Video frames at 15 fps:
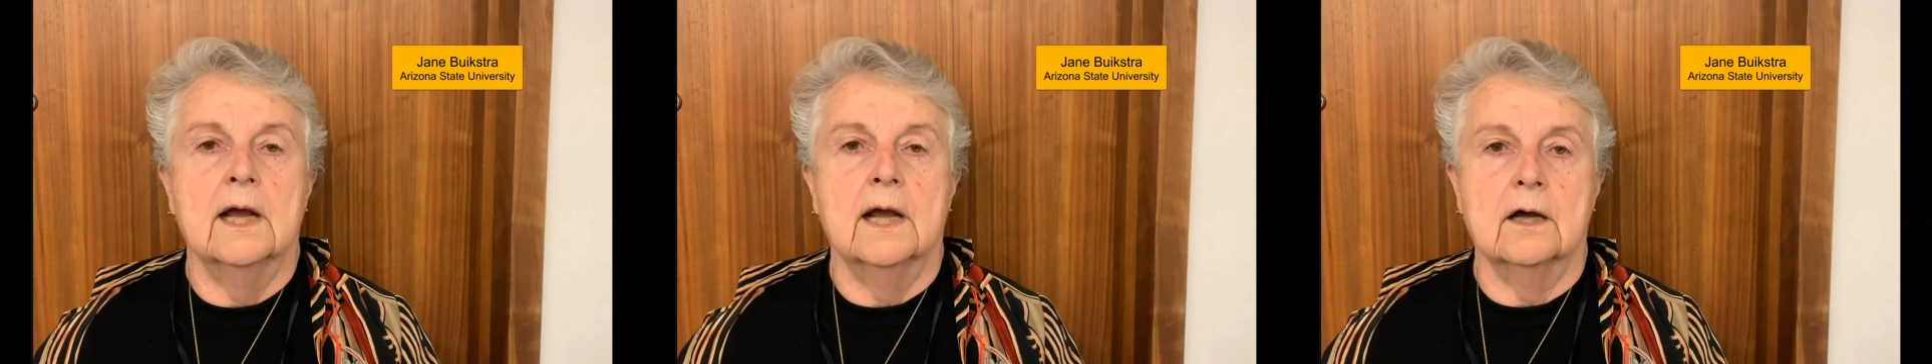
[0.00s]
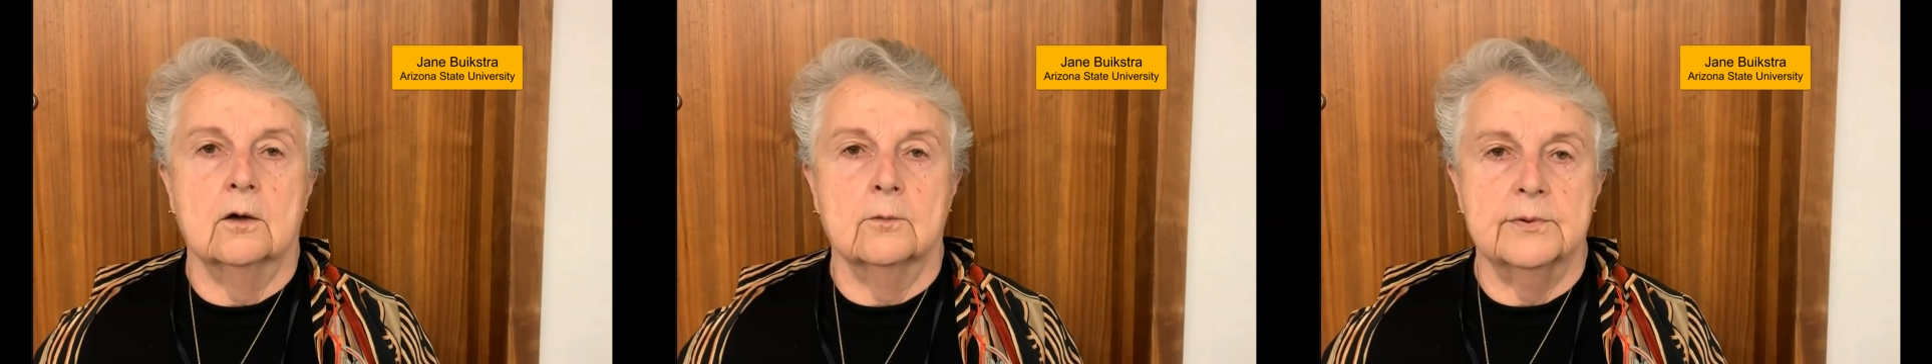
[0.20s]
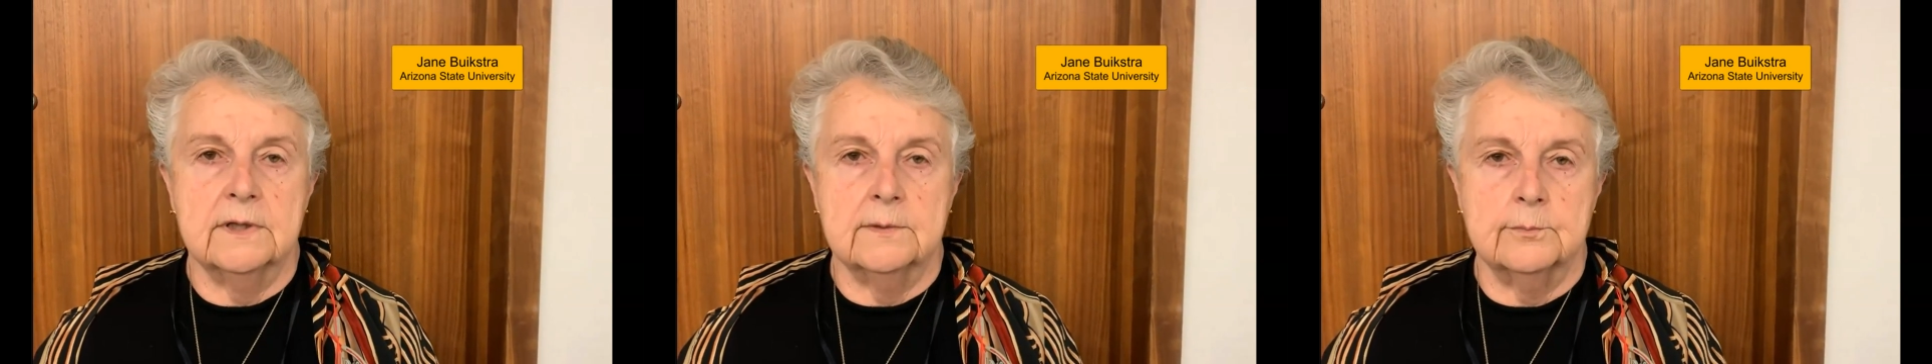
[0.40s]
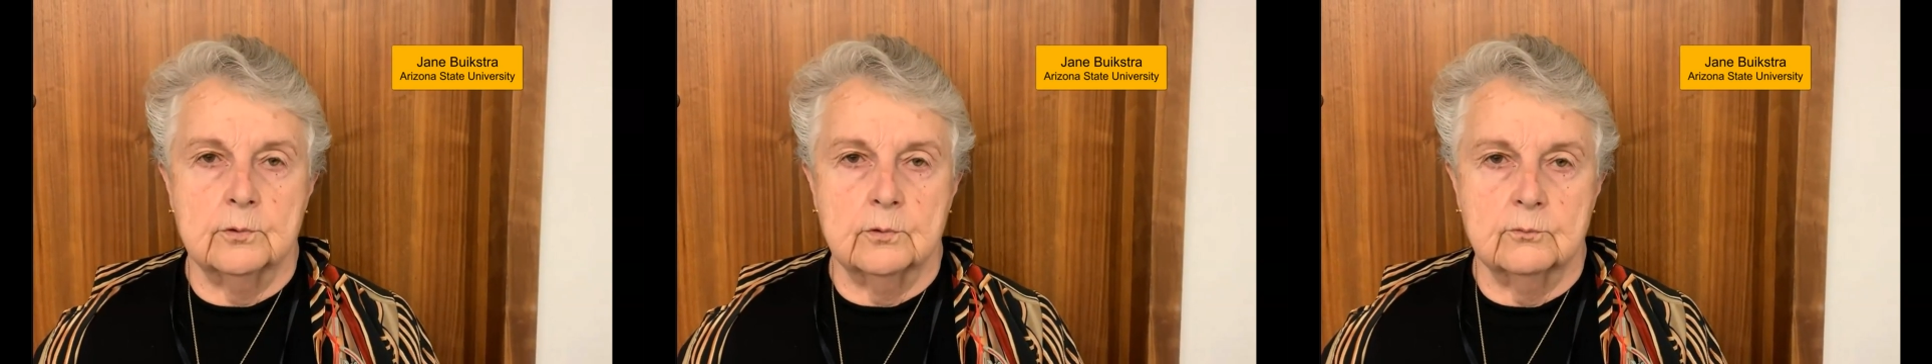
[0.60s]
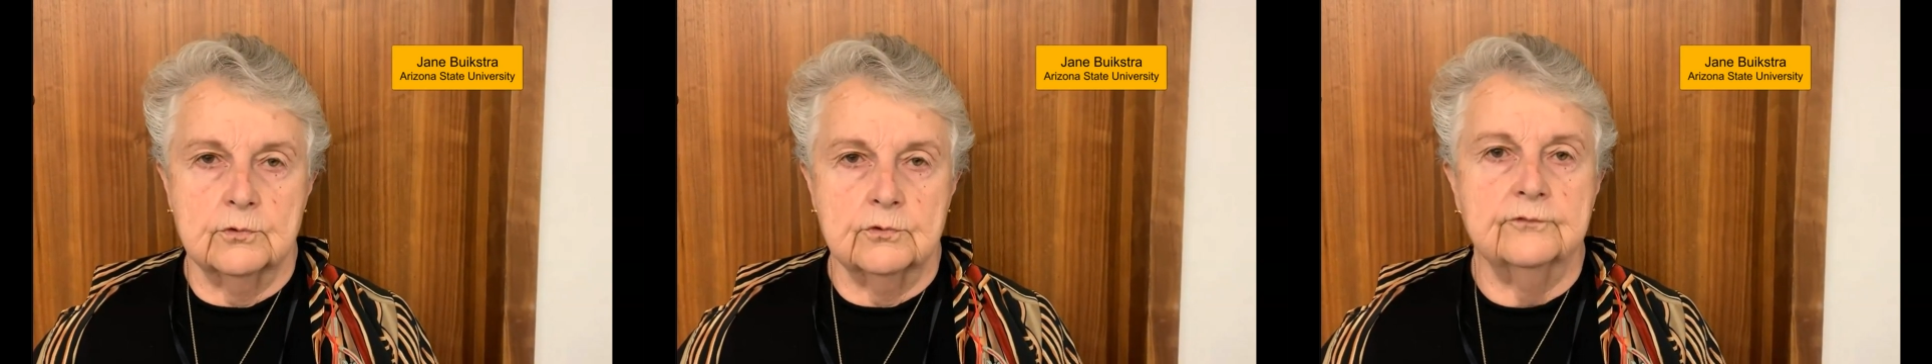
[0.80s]
how people
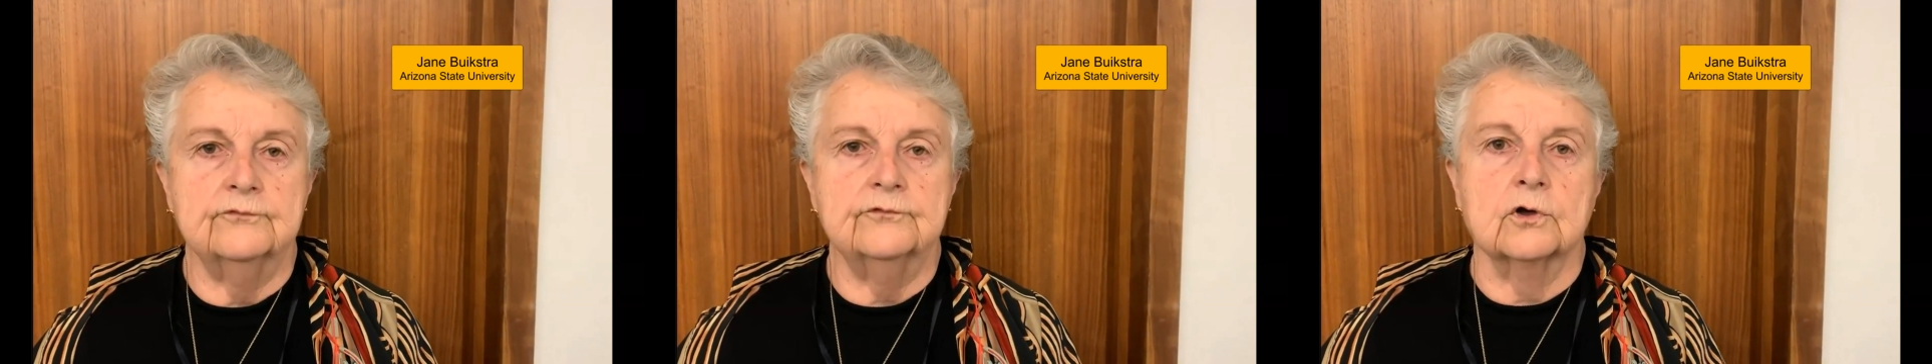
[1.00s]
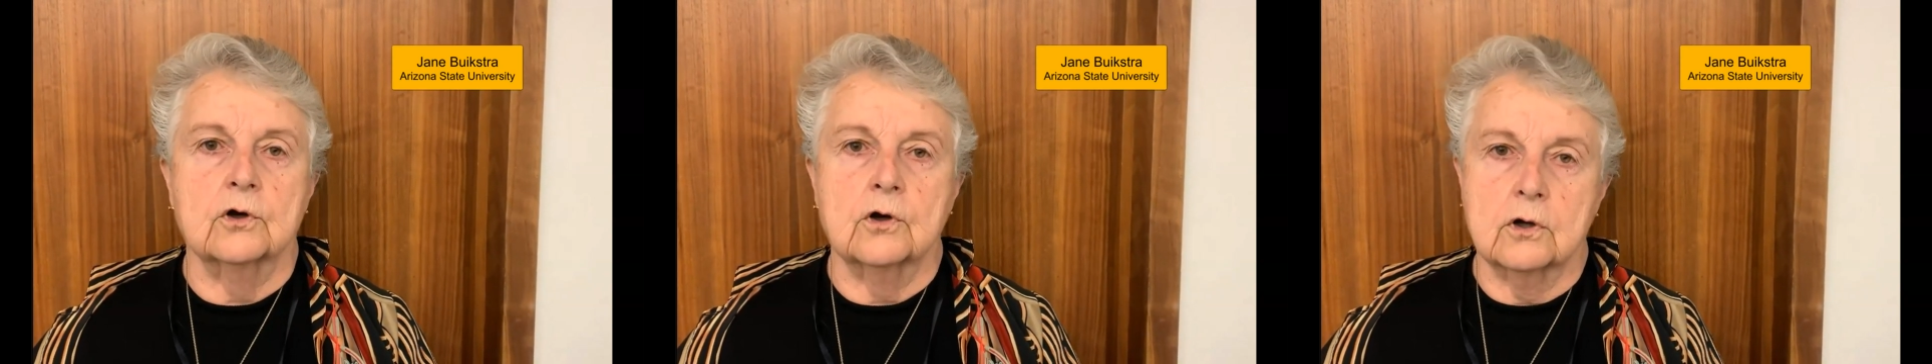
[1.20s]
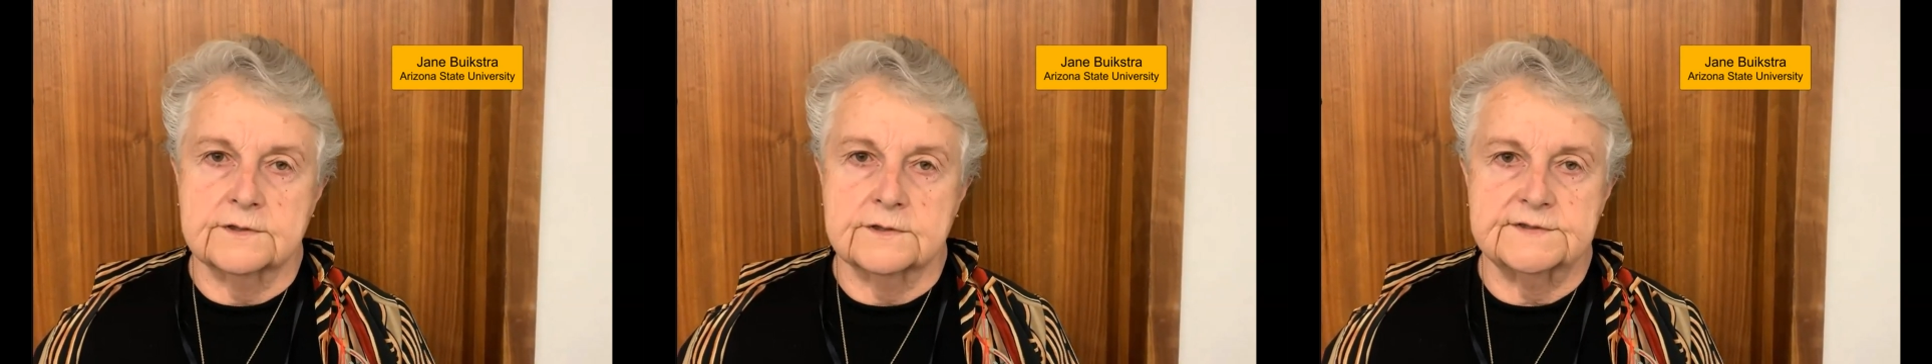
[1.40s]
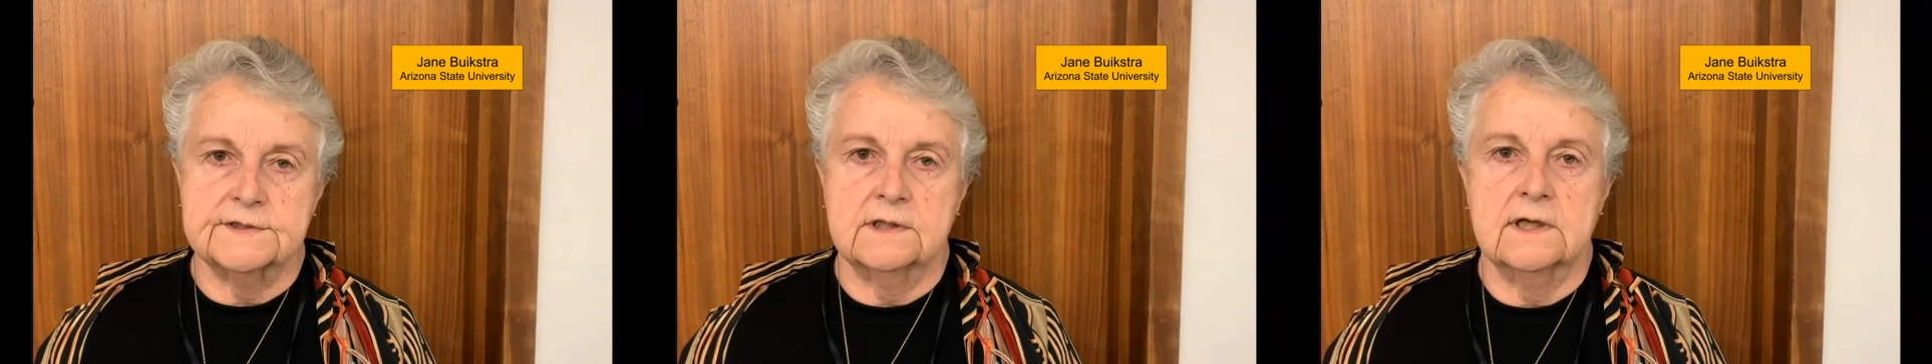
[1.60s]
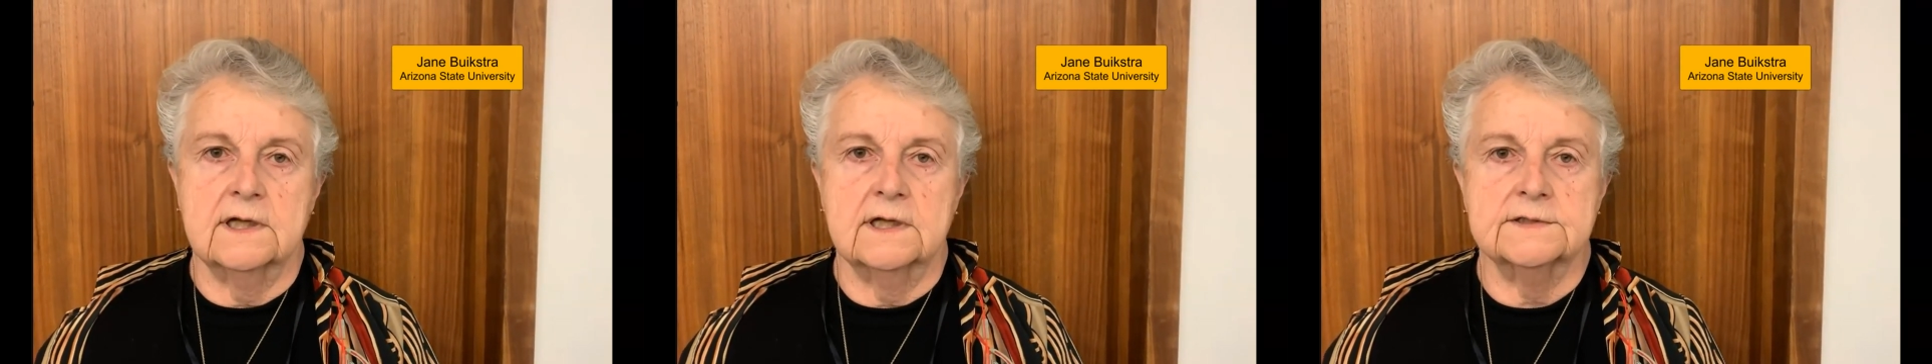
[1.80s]
moved across the
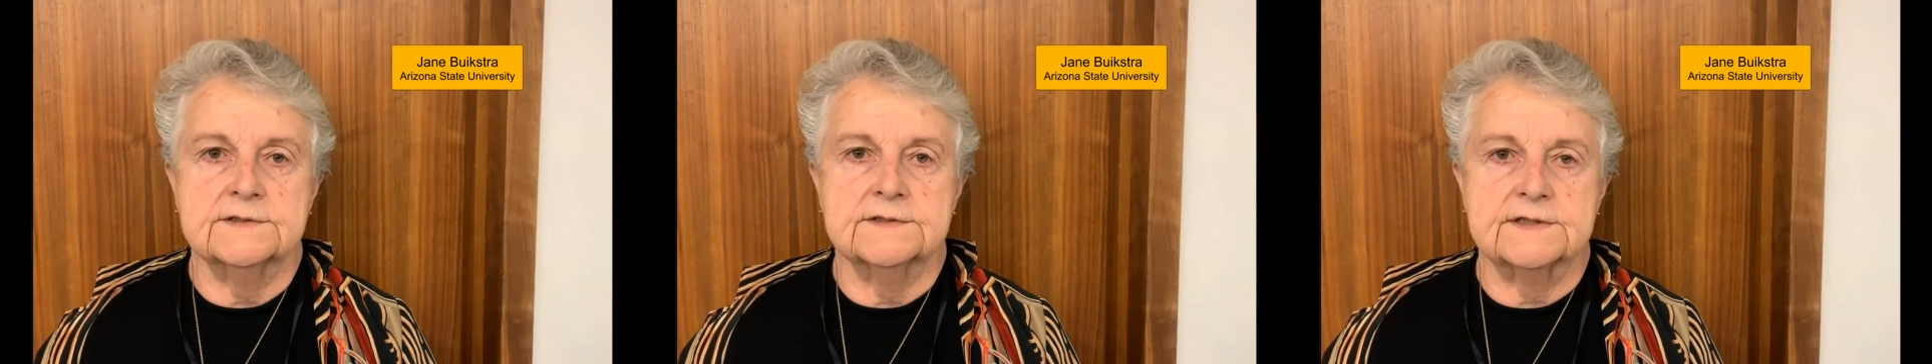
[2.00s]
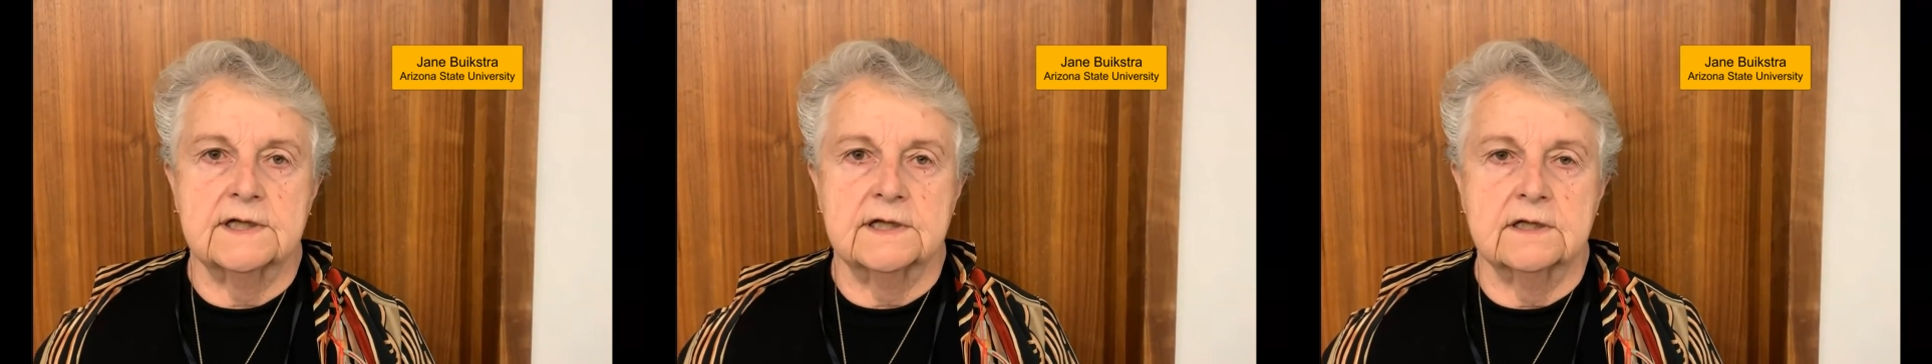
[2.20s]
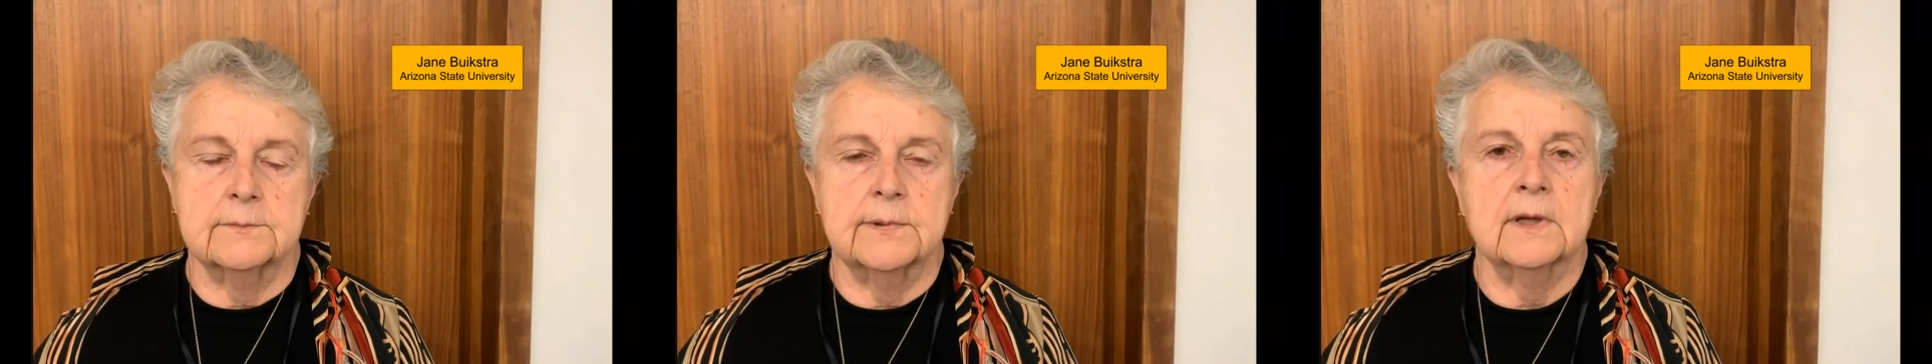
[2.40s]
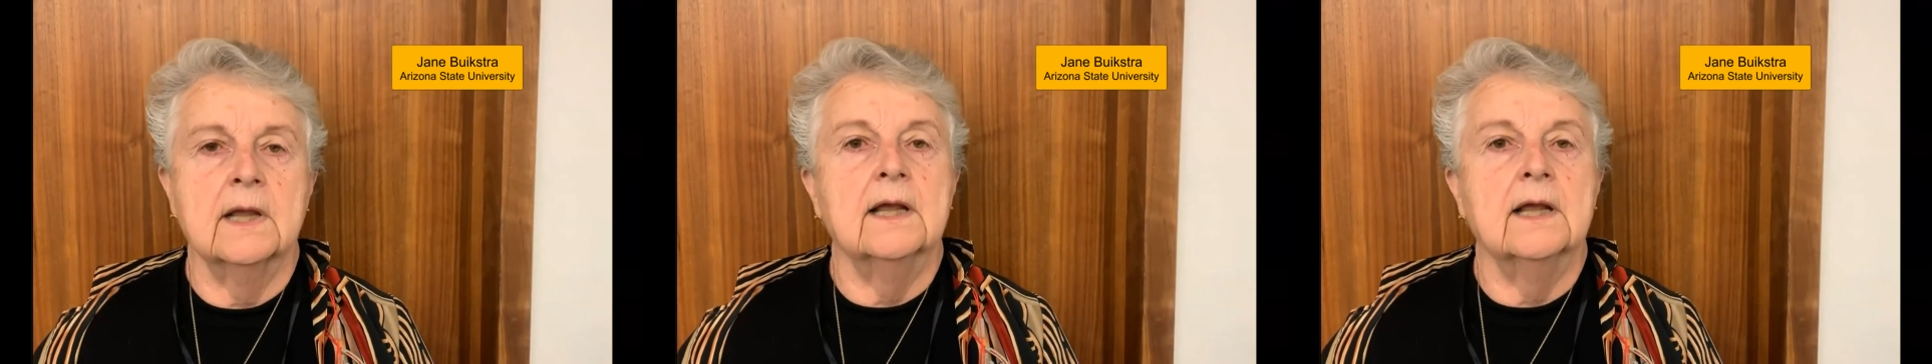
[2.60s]
landscape.